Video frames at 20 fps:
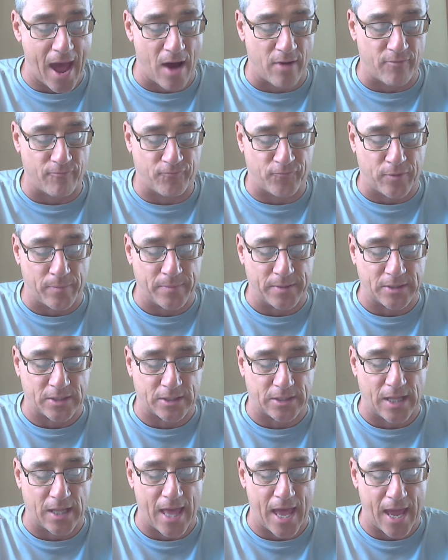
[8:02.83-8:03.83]
Out from the
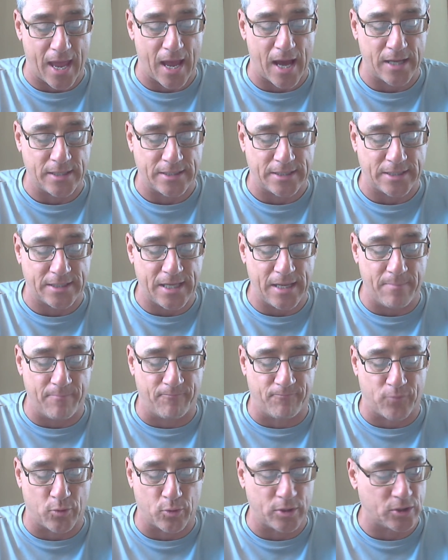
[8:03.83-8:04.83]
sleigh, a deep
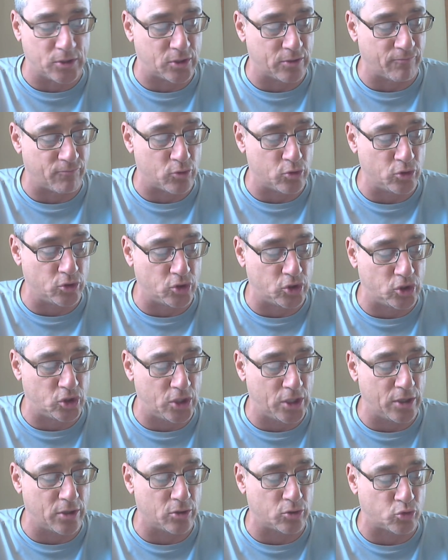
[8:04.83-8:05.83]
voice of good
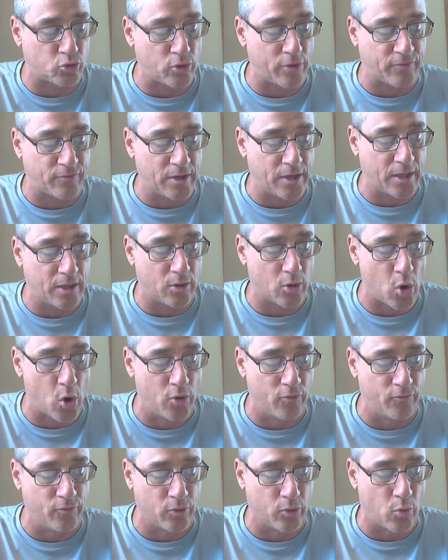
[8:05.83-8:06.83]
cheer drifted in
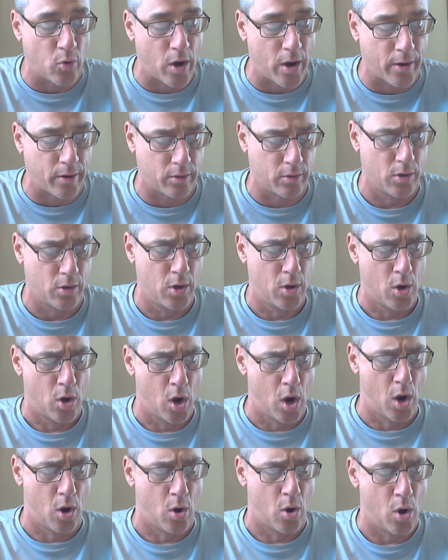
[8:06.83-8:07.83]
over the water.
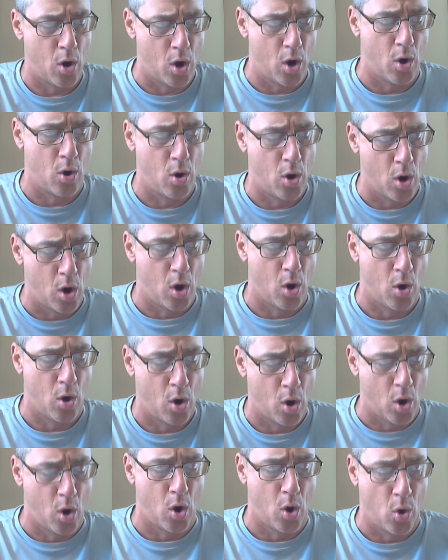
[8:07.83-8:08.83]
Ho, ho, ho,
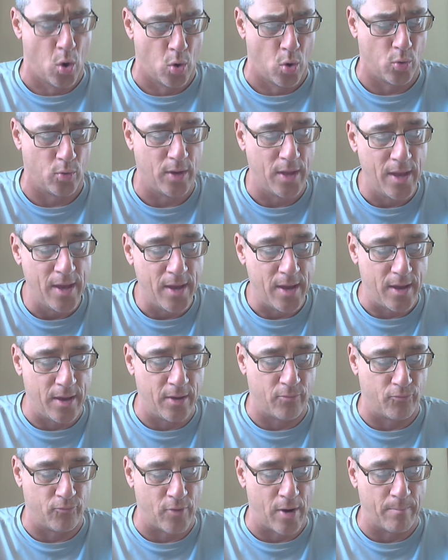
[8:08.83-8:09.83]
ho!
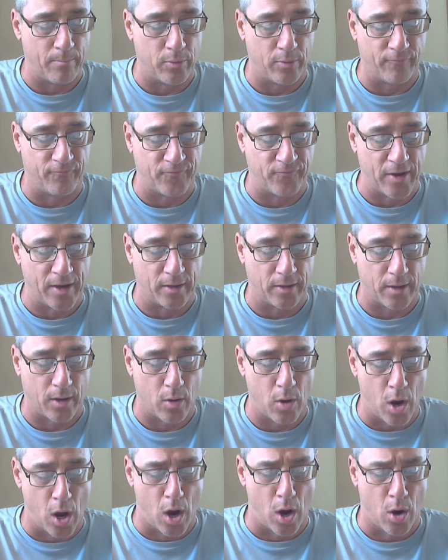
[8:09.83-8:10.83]
It rumbled faintly.
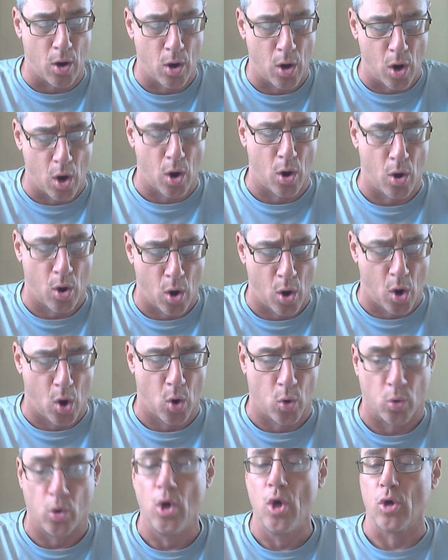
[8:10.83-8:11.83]
Ho, ho, ho!